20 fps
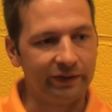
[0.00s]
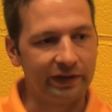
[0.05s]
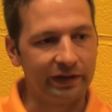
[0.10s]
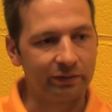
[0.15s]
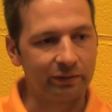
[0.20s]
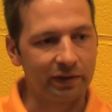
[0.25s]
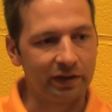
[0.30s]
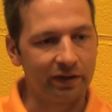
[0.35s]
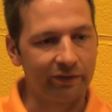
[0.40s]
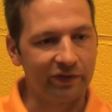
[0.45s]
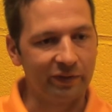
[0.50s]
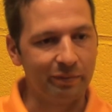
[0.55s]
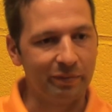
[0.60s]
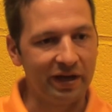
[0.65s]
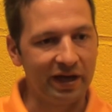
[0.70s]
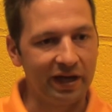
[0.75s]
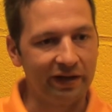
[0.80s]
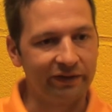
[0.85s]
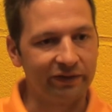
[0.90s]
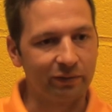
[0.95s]
in it right off the
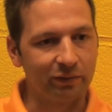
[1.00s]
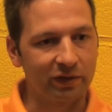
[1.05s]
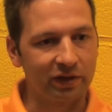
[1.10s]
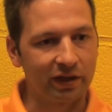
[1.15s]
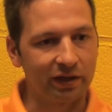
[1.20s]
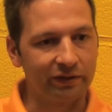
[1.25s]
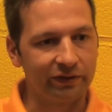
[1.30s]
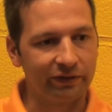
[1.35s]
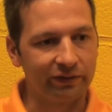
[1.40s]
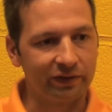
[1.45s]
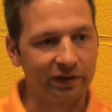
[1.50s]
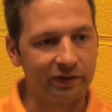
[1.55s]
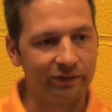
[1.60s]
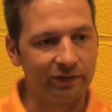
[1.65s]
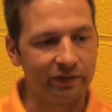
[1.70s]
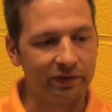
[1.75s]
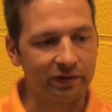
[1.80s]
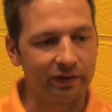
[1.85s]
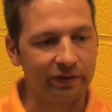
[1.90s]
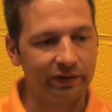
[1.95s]
bat, so we're kind of just looking
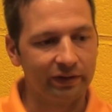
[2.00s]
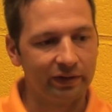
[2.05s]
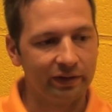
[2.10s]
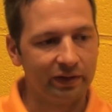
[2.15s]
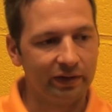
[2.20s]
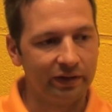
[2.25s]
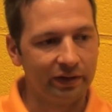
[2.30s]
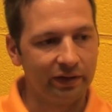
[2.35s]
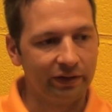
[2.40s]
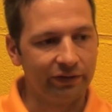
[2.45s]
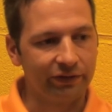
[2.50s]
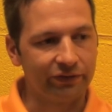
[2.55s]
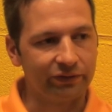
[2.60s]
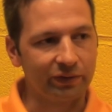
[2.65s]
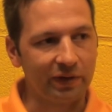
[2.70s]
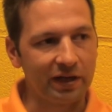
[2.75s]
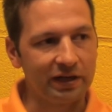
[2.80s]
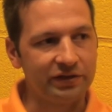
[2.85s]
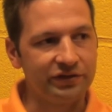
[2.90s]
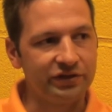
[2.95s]
for a
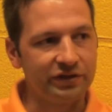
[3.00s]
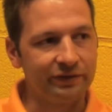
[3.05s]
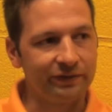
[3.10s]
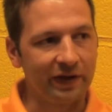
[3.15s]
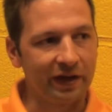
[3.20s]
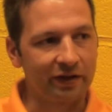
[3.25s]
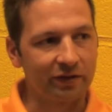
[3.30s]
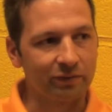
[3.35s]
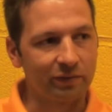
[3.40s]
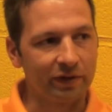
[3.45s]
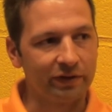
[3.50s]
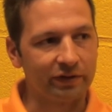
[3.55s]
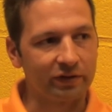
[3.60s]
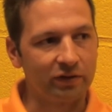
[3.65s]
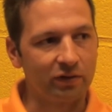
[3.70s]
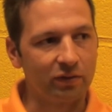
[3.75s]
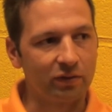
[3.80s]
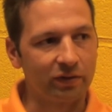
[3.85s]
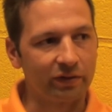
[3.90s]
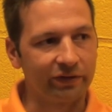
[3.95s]
strategy of how to run the
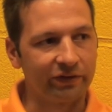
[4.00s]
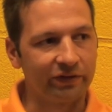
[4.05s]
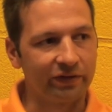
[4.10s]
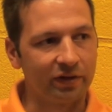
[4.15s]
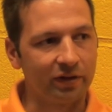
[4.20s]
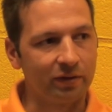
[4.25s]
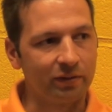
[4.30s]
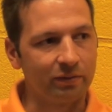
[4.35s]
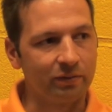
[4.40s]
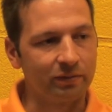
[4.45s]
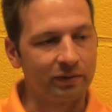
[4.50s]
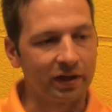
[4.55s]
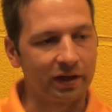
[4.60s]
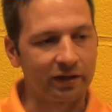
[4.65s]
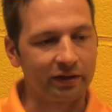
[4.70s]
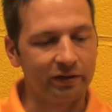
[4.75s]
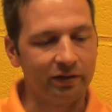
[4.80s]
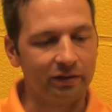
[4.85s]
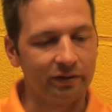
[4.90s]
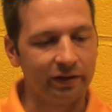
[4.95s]
course. So we're not
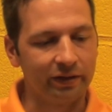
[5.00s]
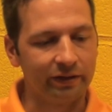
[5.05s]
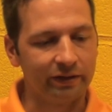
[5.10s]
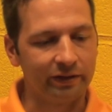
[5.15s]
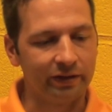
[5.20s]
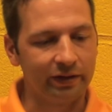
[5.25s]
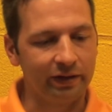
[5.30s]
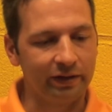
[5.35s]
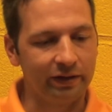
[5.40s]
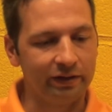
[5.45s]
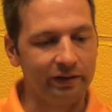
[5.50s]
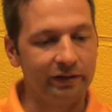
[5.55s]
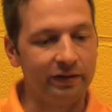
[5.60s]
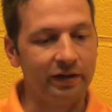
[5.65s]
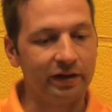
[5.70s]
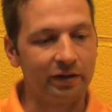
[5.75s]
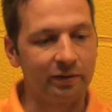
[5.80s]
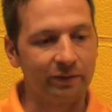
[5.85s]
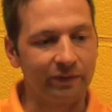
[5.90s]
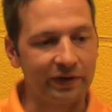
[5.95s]
going to go in
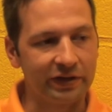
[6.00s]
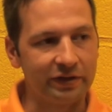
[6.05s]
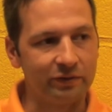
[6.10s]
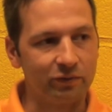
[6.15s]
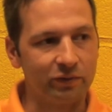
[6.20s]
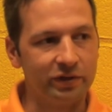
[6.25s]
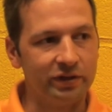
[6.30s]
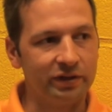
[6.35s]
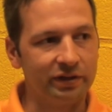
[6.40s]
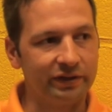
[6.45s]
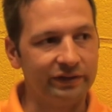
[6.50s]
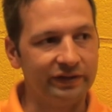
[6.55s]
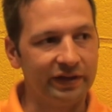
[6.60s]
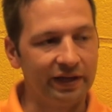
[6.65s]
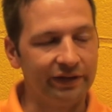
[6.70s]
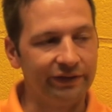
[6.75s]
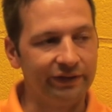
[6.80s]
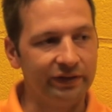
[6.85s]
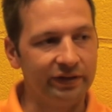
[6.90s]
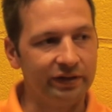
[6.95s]
there with any real
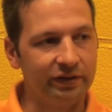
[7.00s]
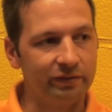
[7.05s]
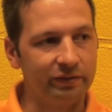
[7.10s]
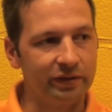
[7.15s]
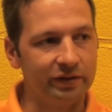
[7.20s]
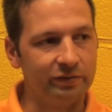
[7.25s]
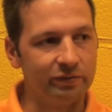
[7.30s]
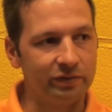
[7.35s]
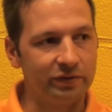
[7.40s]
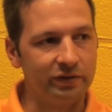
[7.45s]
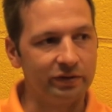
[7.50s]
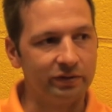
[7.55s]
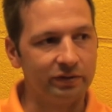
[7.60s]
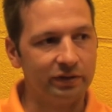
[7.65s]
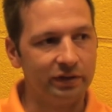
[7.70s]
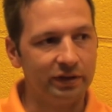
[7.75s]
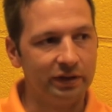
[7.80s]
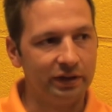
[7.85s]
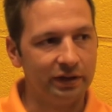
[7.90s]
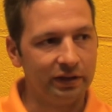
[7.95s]
intensity or any real
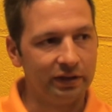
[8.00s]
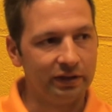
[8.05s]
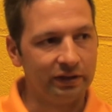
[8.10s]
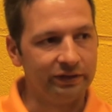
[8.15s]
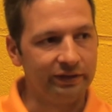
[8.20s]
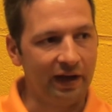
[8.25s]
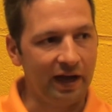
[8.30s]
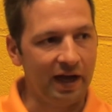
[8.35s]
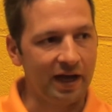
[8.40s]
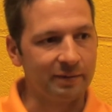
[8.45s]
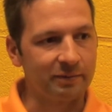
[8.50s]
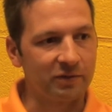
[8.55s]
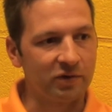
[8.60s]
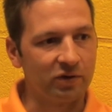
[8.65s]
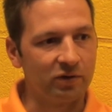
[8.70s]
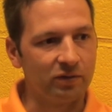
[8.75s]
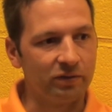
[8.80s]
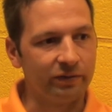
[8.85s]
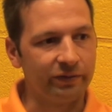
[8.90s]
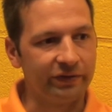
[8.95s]
time
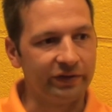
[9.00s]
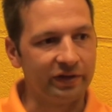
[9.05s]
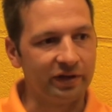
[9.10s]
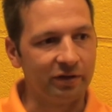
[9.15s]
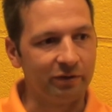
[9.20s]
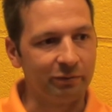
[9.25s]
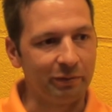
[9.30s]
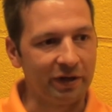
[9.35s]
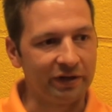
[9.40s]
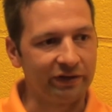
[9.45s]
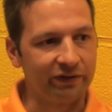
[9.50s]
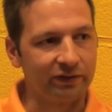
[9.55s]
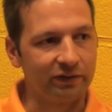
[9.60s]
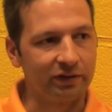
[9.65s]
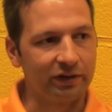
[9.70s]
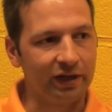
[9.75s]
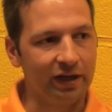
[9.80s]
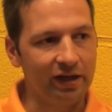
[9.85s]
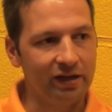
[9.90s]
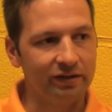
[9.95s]
goals. You know, we might just
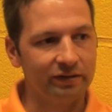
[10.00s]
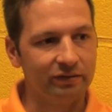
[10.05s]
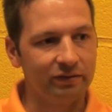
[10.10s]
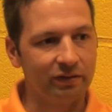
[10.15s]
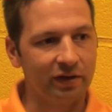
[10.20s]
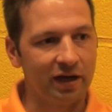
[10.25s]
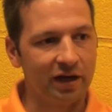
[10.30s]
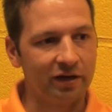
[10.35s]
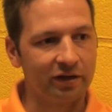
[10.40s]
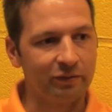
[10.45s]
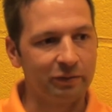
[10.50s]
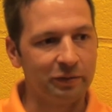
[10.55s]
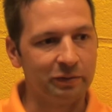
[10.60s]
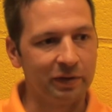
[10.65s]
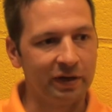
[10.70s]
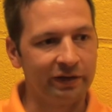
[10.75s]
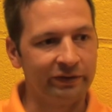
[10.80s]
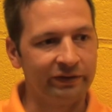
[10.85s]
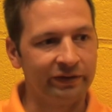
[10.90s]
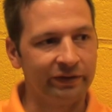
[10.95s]
look at how can we
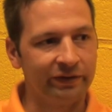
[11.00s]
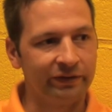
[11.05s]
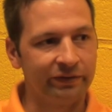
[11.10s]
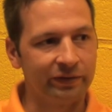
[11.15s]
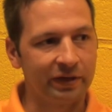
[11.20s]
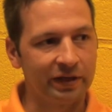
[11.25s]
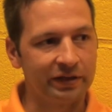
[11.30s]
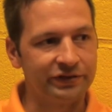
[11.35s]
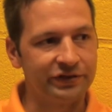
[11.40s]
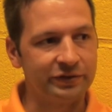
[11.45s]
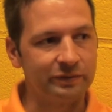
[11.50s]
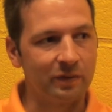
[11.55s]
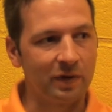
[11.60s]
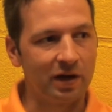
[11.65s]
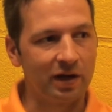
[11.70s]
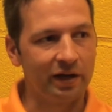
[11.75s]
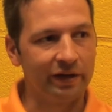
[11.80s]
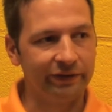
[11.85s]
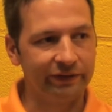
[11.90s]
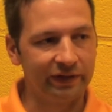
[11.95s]
race this
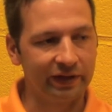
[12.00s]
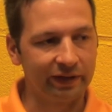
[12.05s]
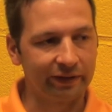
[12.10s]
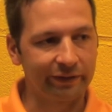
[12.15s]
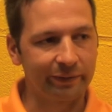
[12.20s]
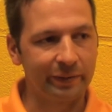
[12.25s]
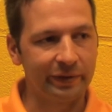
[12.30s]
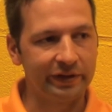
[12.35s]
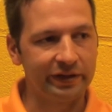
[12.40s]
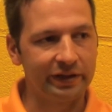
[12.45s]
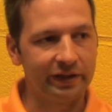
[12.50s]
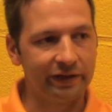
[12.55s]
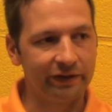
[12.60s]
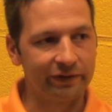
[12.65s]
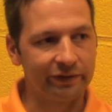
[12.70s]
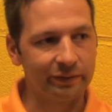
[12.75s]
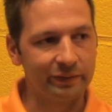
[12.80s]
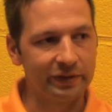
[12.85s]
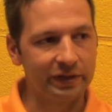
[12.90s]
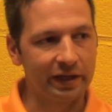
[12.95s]
strategy-wise, take as many
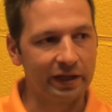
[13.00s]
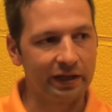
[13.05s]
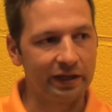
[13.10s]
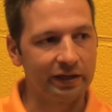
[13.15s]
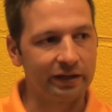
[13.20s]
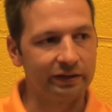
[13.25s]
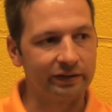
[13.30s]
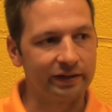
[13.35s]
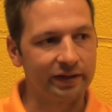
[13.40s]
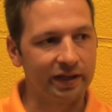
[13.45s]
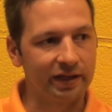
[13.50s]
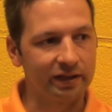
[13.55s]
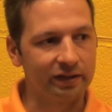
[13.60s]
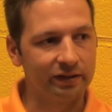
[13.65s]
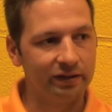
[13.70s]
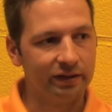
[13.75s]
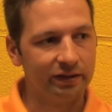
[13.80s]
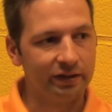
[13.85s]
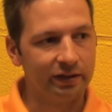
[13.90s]
kids as we can to kind of